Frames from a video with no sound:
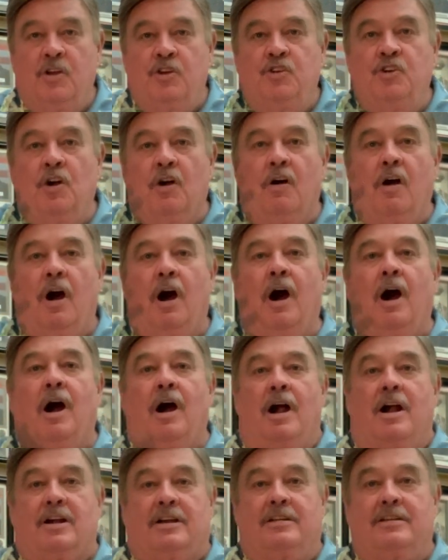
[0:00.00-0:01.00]
Your
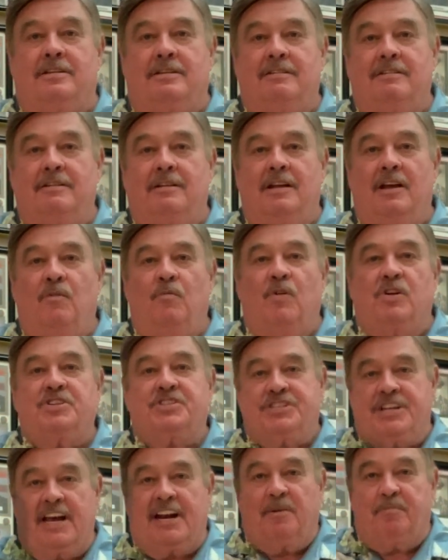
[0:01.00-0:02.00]
heart
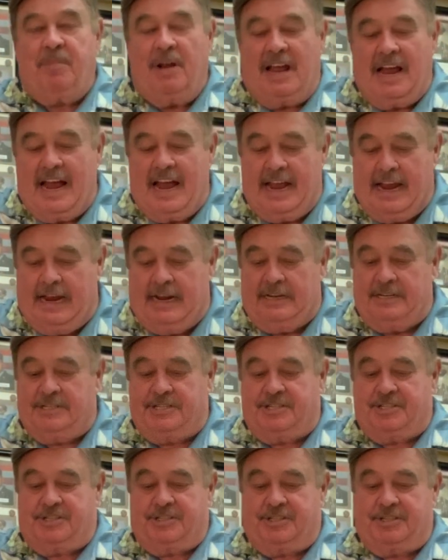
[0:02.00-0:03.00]
was set
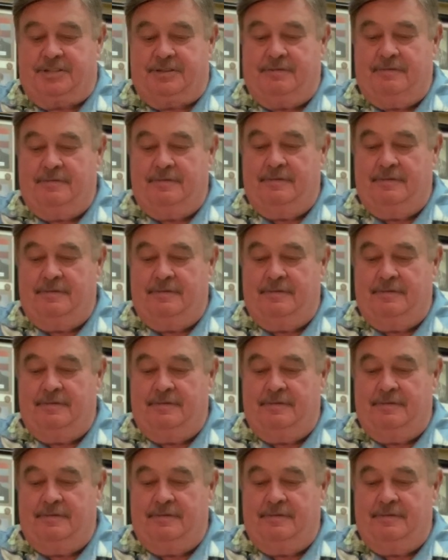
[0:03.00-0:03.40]
ablaze.